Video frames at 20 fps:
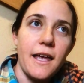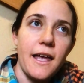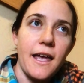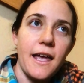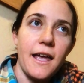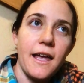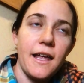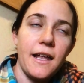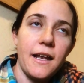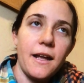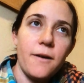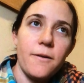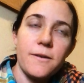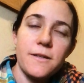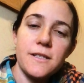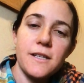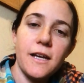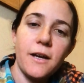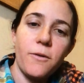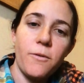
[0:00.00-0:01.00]
and I
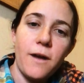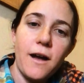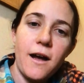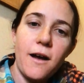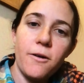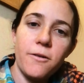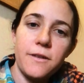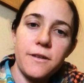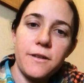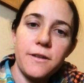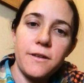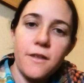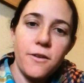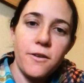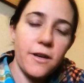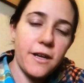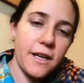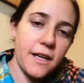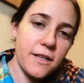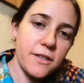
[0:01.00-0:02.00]
was like, wow, these
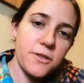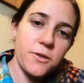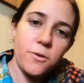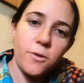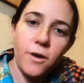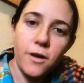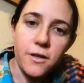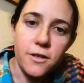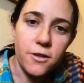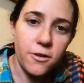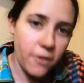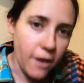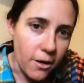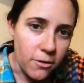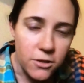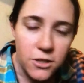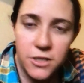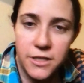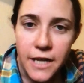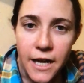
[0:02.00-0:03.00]
other kids who are
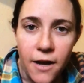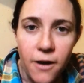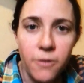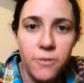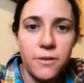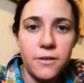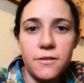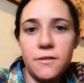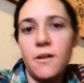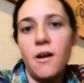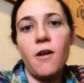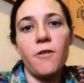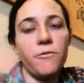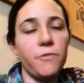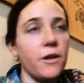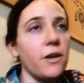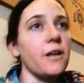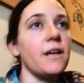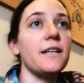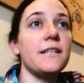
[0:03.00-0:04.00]
crouched down are
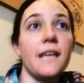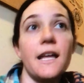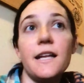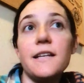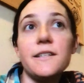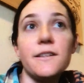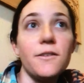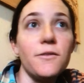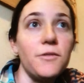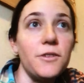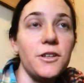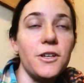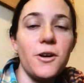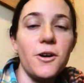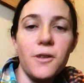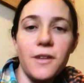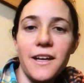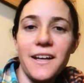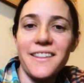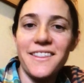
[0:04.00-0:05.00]
very attentive, you
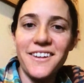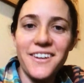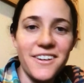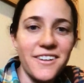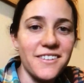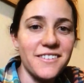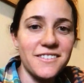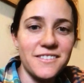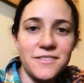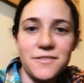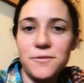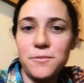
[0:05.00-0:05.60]
know, like they're